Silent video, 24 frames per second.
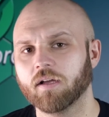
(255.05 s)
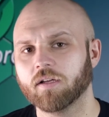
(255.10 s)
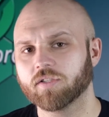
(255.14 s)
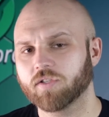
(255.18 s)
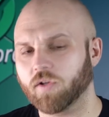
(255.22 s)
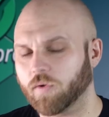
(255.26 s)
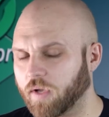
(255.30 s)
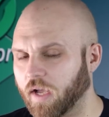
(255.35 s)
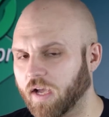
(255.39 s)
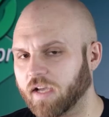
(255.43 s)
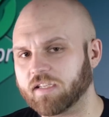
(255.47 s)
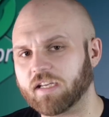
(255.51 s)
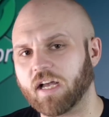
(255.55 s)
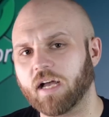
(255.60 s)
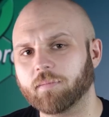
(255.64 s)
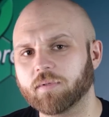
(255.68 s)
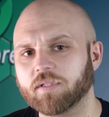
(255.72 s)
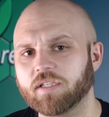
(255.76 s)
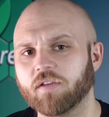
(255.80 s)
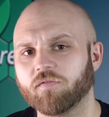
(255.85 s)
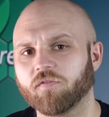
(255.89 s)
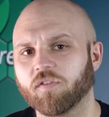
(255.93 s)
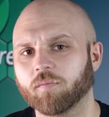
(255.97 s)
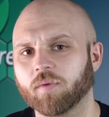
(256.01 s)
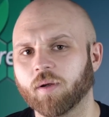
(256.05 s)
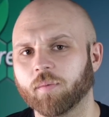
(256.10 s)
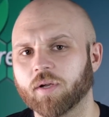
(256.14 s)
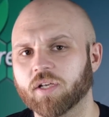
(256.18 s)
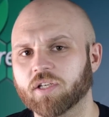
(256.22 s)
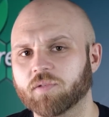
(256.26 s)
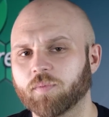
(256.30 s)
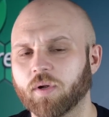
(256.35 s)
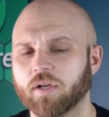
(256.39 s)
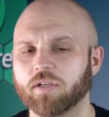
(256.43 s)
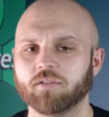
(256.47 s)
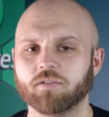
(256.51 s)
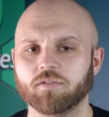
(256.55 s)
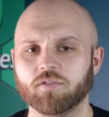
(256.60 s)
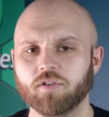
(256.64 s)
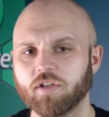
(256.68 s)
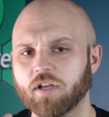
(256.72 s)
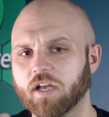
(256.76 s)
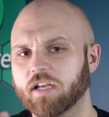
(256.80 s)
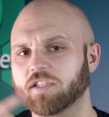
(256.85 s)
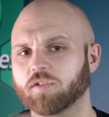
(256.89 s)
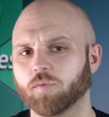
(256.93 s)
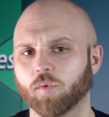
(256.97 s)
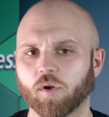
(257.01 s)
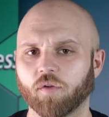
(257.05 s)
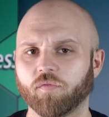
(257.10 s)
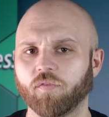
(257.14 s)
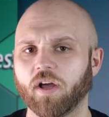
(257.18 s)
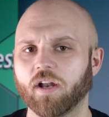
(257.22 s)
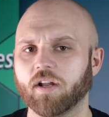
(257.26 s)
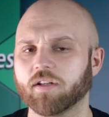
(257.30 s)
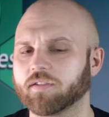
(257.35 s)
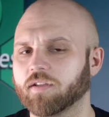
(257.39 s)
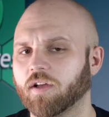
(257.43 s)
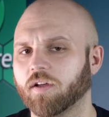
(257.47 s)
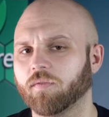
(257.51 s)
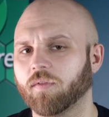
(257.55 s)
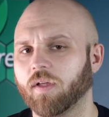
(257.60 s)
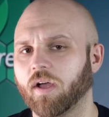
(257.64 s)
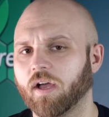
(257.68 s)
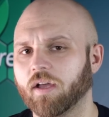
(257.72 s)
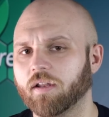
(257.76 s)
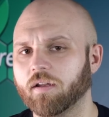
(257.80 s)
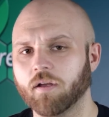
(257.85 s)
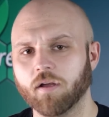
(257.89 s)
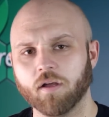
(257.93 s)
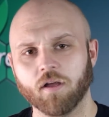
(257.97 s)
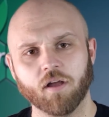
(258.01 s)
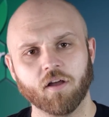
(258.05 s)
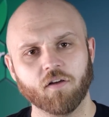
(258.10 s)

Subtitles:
So guys, I'm Steve from Memory Express. You guys know where to find us online.